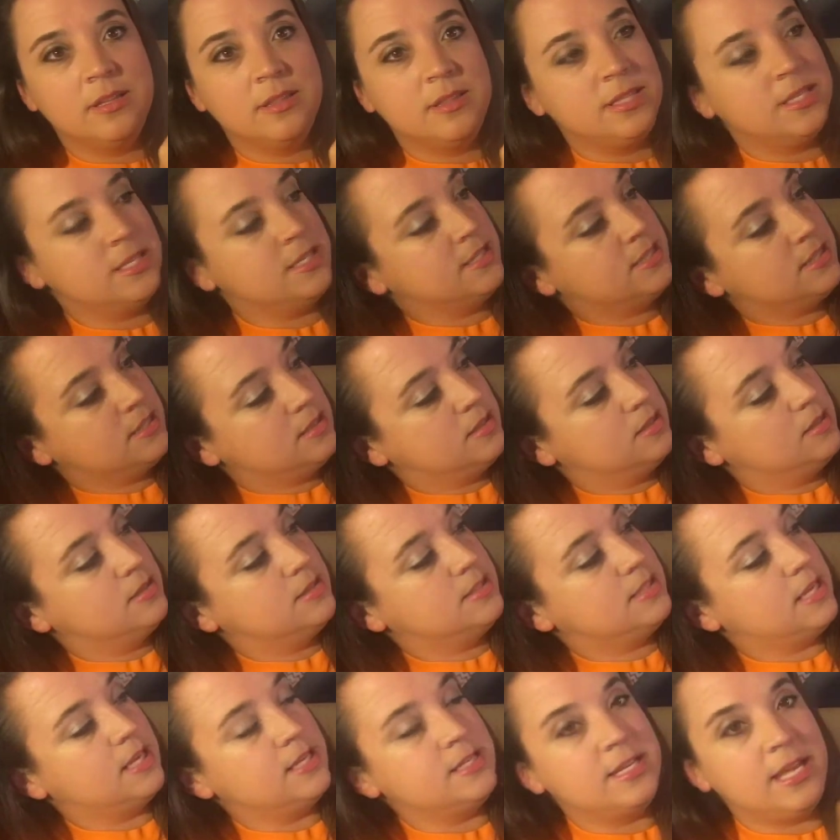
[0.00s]
this
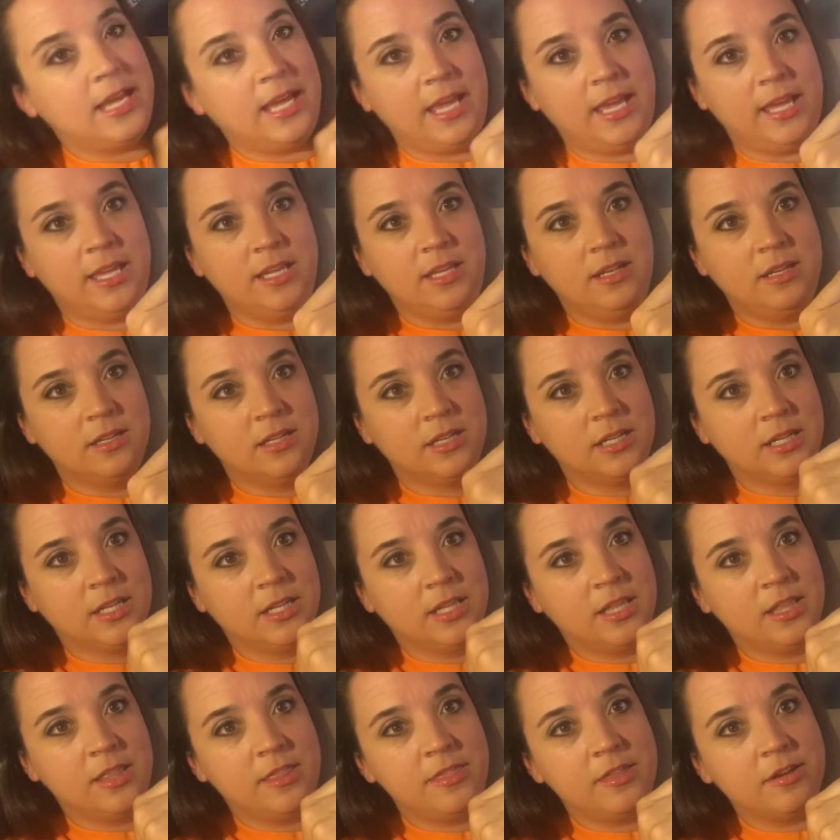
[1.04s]
Sunday,
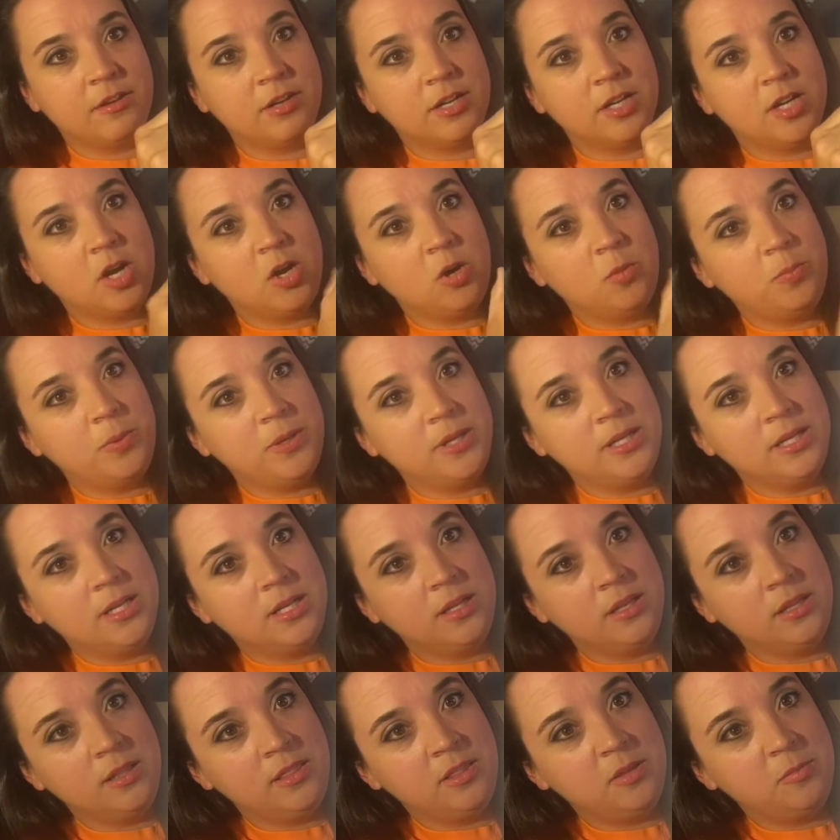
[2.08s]
they're gonna open
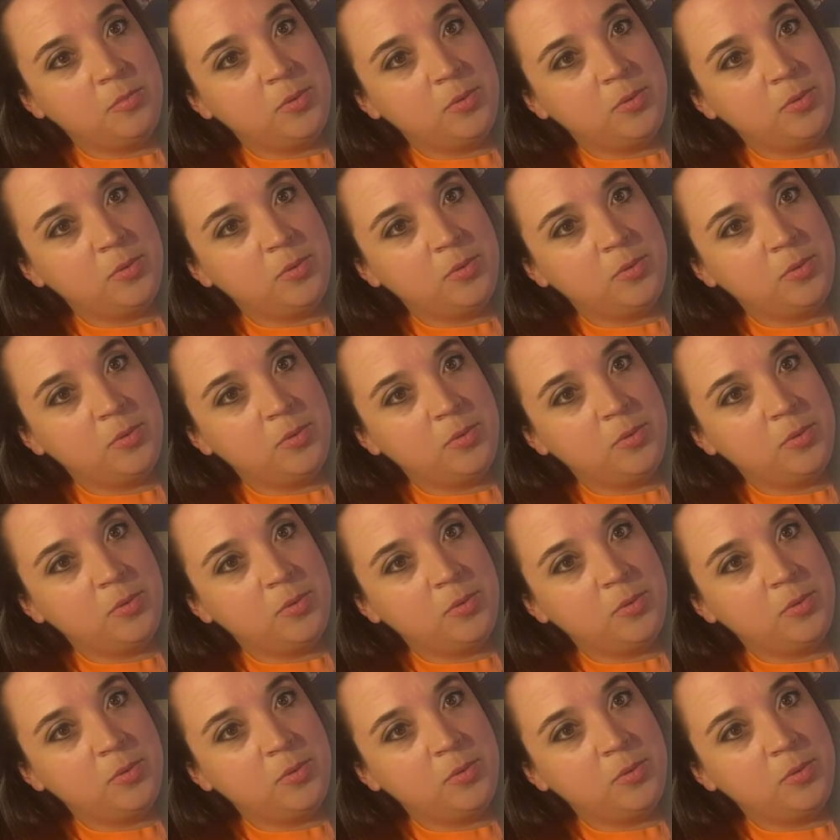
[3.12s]
the